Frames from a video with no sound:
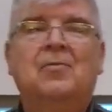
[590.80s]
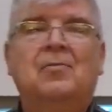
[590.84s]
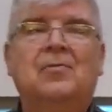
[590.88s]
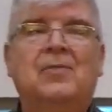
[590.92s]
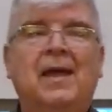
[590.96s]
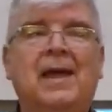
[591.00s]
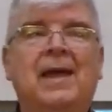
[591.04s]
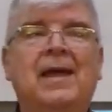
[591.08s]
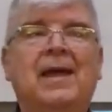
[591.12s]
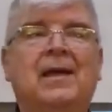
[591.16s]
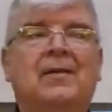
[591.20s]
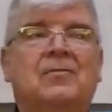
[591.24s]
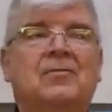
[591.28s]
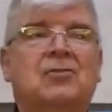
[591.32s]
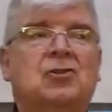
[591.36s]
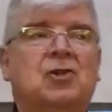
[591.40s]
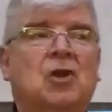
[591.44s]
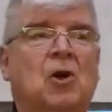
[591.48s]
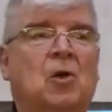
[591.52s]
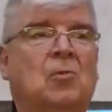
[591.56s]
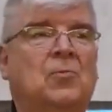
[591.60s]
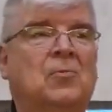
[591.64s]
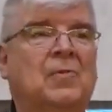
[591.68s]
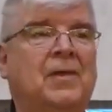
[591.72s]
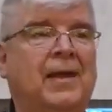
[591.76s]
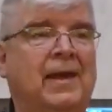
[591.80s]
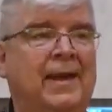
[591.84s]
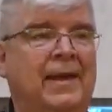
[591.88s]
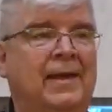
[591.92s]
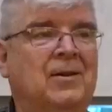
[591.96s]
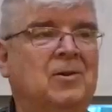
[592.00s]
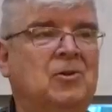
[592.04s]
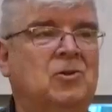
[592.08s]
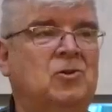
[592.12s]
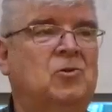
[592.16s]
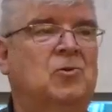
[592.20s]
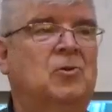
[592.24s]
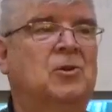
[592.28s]
they have shown the
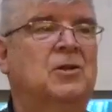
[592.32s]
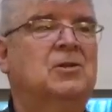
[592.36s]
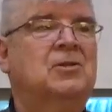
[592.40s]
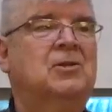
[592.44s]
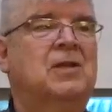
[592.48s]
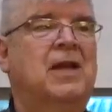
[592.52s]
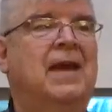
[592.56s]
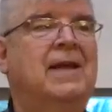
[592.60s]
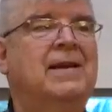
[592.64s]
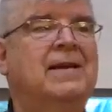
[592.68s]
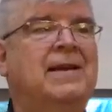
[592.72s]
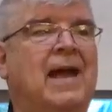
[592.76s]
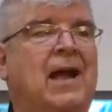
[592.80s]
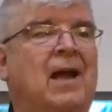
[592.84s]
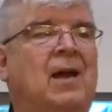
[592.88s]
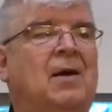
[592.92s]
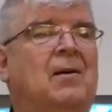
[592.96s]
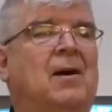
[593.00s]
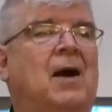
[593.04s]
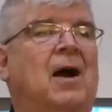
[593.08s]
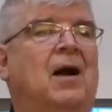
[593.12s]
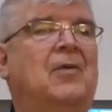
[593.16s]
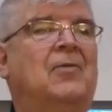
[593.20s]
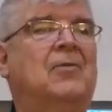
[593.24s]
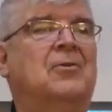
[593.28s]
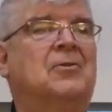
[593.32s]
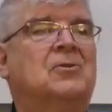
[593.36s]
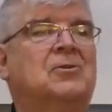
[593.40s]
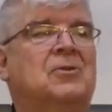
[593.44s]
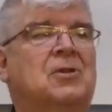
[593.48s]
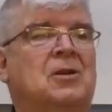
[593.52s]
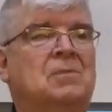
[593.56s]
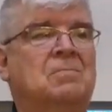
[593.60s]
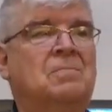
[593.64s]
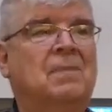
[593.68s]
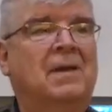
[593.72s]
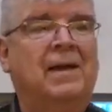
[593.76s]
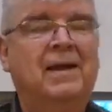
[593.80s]
interest, and now others
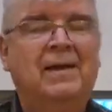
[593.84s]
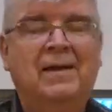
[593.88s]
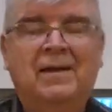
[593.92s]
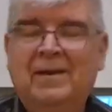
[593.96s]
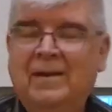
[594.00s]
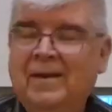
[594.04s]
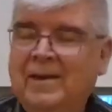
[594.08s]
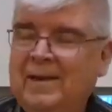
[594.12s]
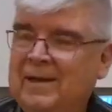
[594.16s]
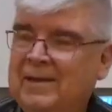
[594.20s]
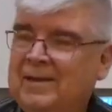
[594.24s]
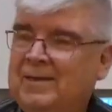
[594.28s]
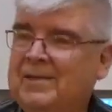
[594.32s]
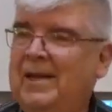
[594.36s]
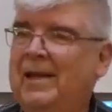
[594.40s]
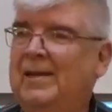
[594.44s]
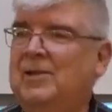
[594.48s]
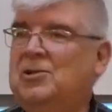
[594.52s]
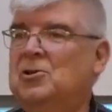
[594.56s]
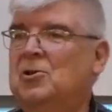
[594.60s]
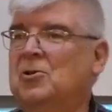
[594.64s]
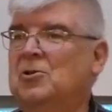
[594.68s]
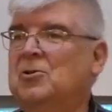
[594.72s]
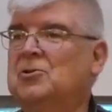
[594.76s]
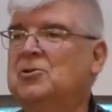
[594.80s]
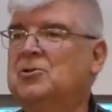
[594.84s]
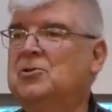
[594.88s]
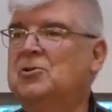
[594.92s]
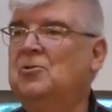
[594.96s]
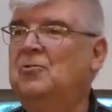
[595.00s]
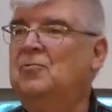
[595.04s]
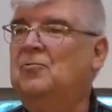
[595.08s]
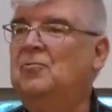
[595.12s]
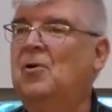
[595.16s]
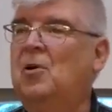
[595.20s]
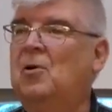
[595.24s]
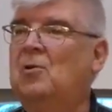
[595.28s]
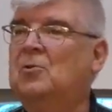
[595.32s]
can be teachers
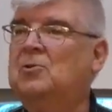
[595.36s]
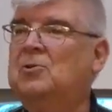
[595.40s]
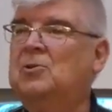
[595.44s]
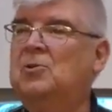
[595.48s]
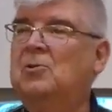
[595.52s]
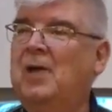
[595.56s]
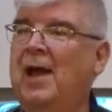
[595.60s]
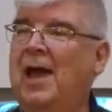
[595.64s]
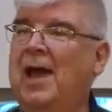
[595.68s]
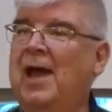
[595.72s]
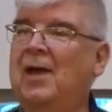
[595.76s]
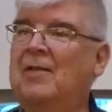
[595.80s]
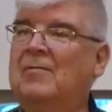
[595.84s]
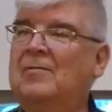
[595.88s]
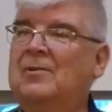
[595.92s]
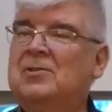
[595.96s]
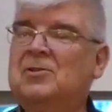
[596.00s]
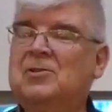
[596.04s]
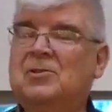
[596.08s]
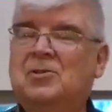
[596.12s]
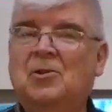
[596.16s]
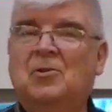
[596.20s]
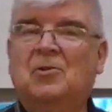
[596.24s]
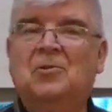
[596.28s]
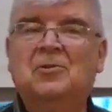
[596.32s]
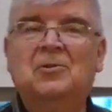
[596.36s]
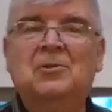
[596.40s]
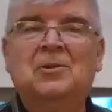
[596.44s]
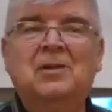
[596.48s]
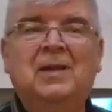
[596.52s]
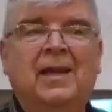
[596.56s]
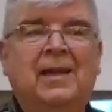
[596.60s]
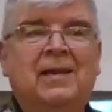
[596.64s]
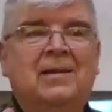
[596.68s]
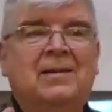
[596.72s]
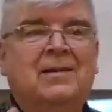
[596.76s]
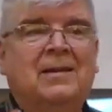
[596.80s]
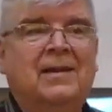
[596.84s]
to folks who have a certain
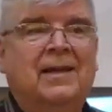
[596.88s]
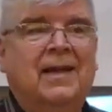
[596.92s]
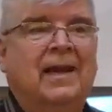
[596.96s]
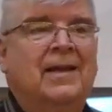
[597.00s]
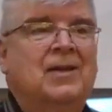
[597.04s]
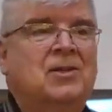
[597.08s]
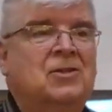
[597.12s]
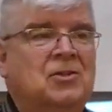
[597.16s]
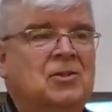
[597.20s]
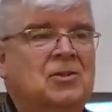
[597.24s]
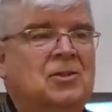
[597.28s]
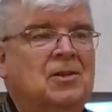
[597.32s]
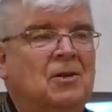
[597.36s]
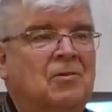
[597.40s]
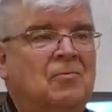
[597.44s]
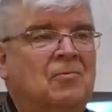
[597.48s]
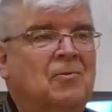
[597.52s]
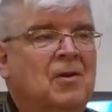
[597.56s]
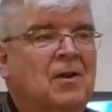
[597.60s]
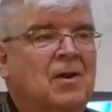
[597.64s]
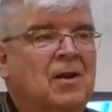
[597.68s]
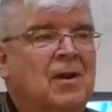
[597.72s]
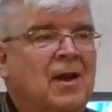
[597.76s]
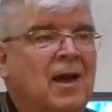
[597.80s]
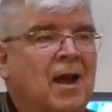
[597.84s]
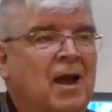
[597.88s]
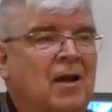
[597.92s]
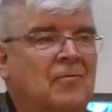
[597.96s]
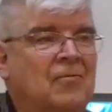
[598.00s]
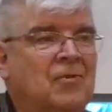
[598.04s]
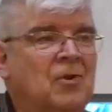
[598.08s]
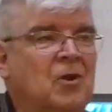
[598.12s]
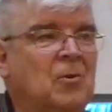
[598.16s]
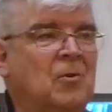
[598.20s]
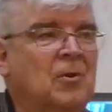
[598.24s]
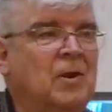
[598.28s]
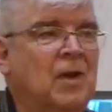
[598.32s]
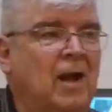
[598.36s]
indication of,
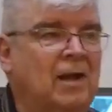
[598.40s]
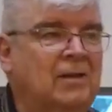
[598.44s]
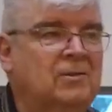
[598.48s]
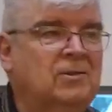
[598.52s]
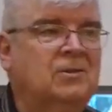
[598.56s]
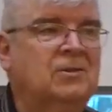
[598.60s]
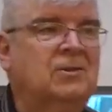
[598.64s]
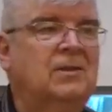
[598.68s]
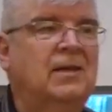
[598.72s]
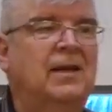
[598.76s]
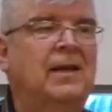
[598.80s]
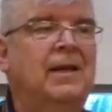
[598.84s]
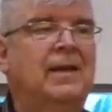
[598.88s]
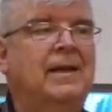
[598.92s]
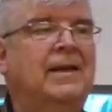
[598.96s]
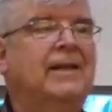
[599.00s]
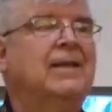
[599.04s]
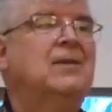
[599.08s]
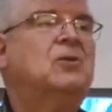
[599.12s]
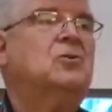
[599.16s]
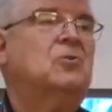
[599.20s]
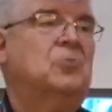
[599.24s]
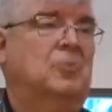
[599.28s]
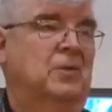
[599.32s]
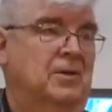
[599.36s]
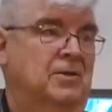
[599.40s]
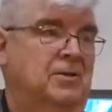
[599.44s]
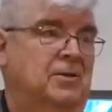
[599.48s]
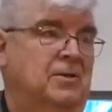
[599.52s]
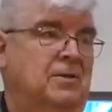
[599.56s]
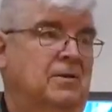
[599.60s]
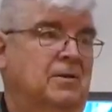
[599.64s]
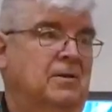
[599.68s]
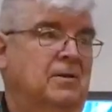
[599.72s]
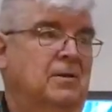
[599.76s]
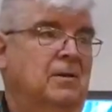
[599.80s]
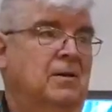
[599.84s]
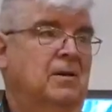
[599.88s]
of curiosity and interest.
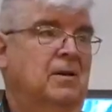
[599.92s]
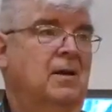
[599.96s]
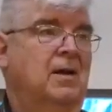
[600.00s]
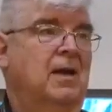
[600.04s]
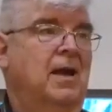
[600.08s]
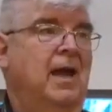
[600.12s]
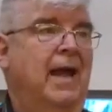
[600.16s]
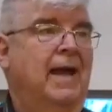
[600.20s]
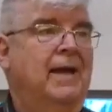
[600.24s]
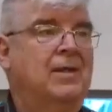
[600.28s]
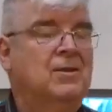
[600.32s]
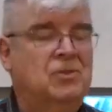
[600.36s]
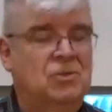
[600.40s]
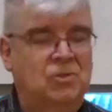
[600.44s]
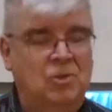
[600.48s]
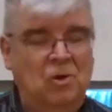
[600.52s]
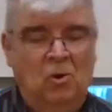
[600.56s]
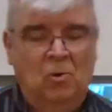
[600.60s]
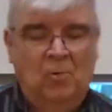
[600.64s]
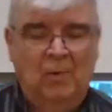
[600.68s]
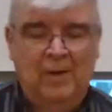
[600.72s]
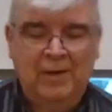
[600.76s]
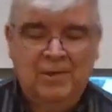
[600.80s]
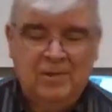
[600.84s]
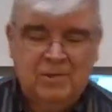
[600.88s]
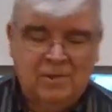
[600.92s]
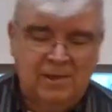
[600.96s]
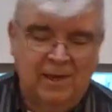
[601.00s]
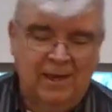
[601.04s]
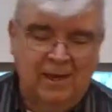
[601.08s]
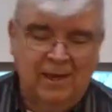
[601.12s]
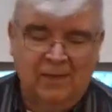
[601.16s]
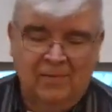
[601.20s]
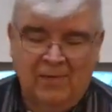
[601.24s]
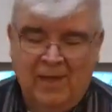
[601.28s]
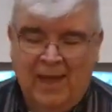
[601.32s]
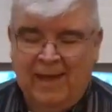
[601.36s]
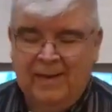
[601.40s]
And so we
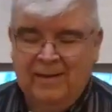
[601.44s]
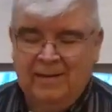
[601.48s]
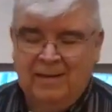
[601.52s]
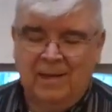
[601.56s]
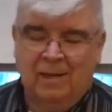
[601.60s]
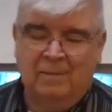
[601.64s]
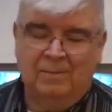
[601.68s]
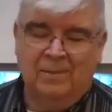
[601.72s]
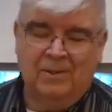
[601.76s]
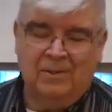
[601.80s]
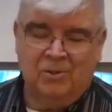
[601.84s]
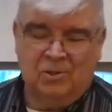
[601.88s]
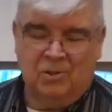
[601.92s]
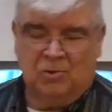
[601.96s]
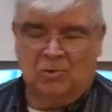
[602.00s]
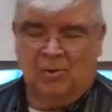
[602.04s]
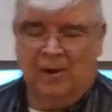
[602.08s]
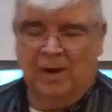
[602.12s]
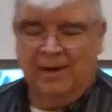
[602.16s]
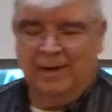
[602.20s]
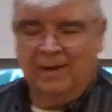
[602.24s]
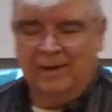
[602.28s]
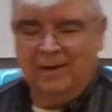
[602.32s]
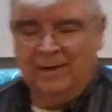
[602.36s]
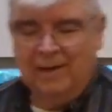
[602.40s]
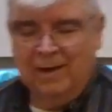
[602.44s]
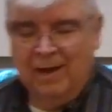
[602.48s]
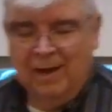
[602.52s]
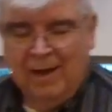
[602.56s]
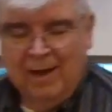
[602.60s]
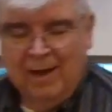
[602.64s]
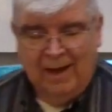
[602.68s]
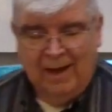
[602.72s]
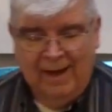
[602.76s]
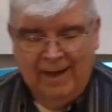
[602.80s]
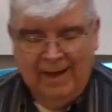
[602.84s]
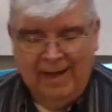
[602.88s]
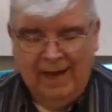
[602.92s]
see that demonstrated
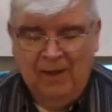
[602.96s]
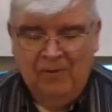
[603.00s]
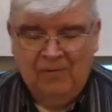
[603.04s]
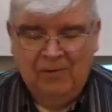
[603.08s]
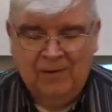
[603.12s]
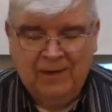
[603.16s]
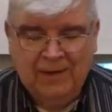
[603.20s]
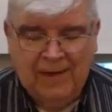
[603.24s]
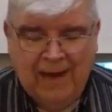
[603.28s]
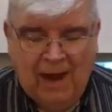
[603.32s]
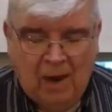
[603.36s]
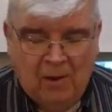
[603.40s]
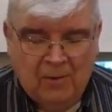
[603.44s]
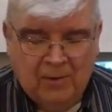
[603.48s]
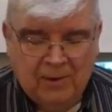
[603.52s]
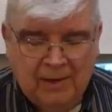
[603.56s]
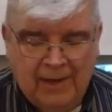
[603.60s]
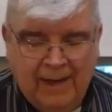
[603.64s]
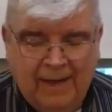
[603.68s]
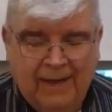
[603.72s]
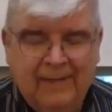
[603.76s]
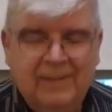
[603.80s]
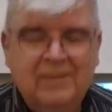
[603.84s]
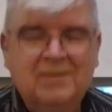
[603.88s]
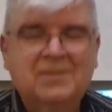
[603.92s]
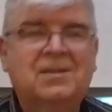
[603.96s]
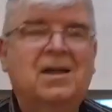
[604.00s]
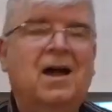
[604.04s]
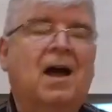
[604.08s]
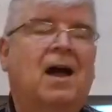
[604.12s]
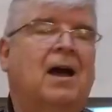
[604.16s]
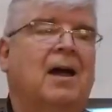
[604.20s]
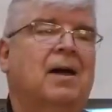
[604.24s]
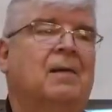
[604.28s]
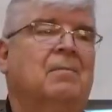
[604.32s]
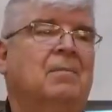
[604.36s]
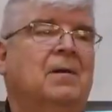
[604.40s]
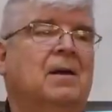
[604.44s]
uh, even in our day and
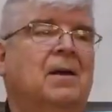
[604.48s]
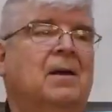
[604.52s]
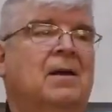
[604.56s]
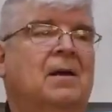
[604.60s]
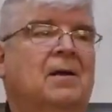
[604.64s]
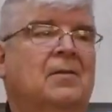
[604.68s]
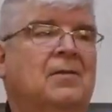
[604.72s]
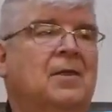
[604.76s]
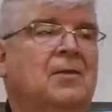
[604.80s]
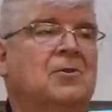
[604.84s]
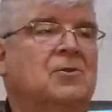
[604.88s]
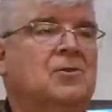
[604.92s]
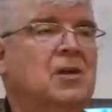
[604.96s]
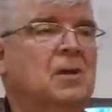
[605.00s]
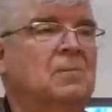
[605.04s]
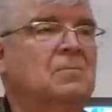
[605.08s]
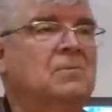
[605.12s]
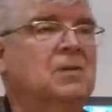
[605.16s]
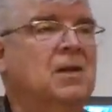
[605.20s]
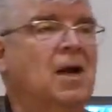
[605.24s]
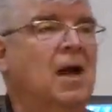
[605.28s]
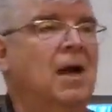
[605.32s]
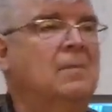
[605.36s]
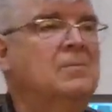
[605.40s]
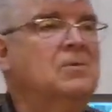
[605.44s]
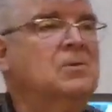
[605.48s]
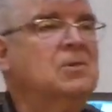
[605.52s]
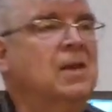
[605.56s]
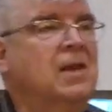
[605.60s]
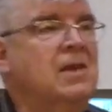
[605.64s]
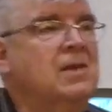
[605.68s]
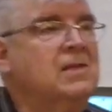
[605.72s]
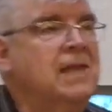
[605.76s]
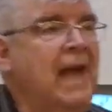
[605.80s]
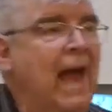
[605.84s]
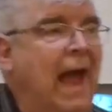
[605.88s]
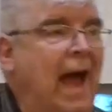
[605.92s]
time, that sometimes these